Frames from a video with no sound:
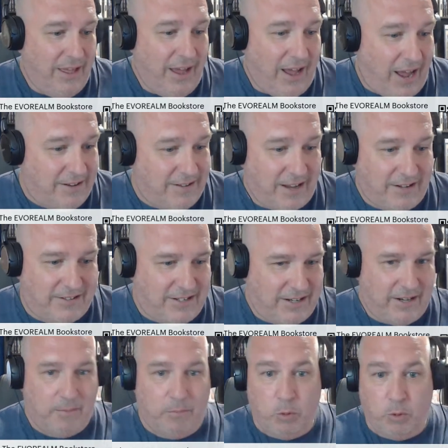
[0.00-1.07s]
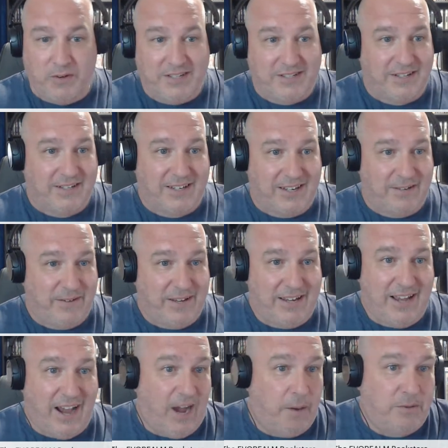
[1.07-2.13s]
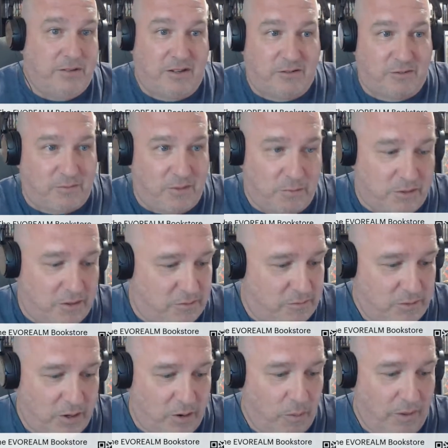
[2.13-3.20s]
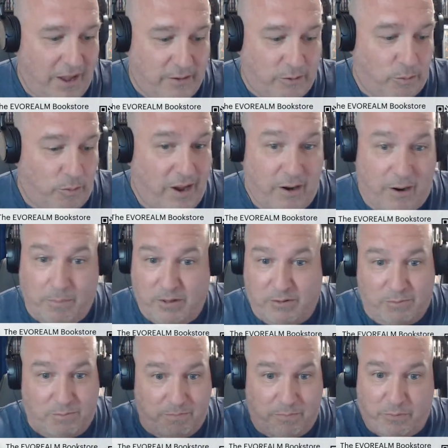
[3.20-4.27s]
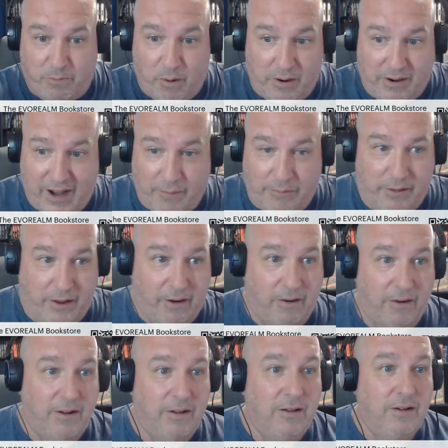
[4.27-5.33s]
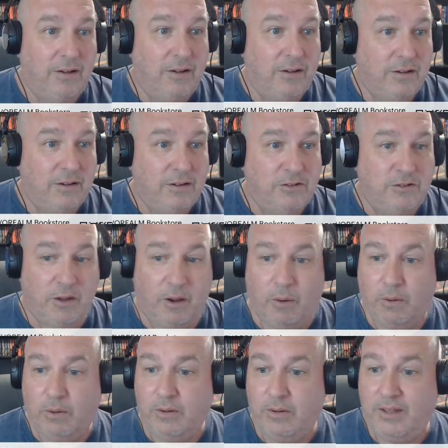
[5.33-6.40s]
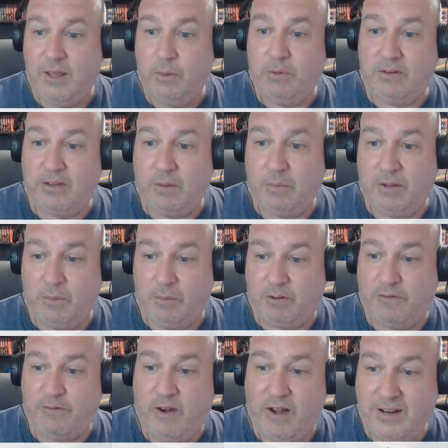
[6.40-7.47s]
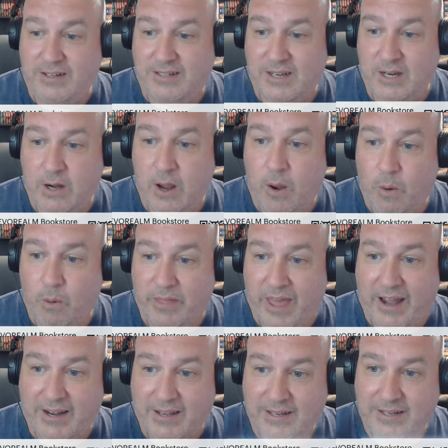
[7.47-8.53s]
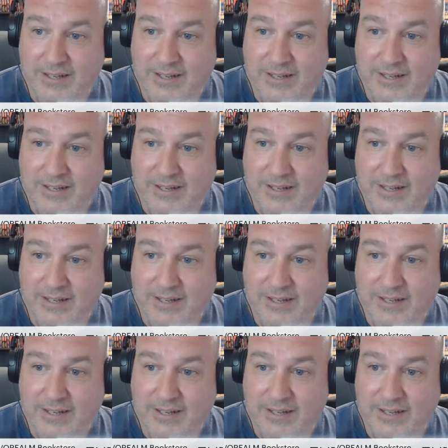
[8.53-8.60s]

I'd seen it in movies and TV. I was just as a writer, I'm just throwing it out there. So it was fun to know that